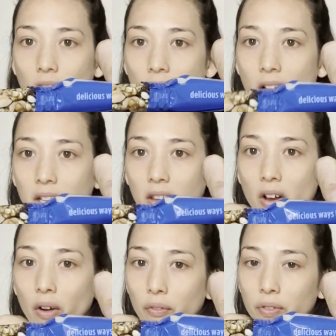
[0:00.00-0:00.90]
I
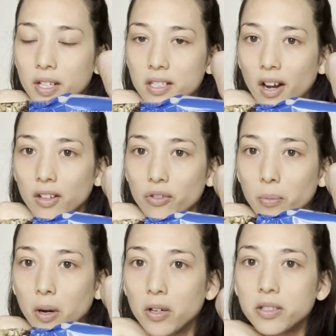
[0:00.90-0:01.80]
love these kinds of
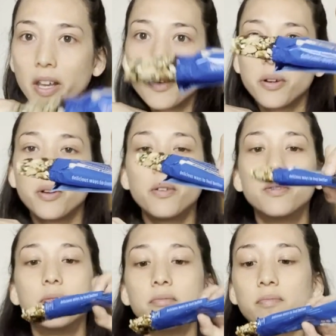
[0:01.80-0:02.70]
bars. I don't know.
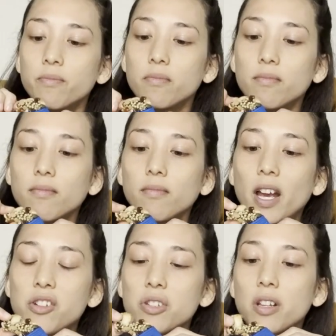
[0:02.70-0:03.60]

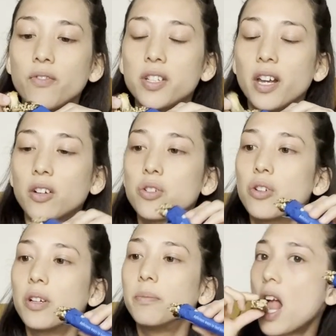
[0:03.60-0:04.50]
I just love the
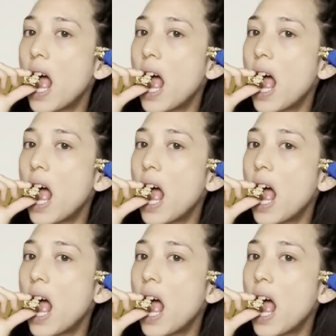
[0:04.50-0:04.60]
texture.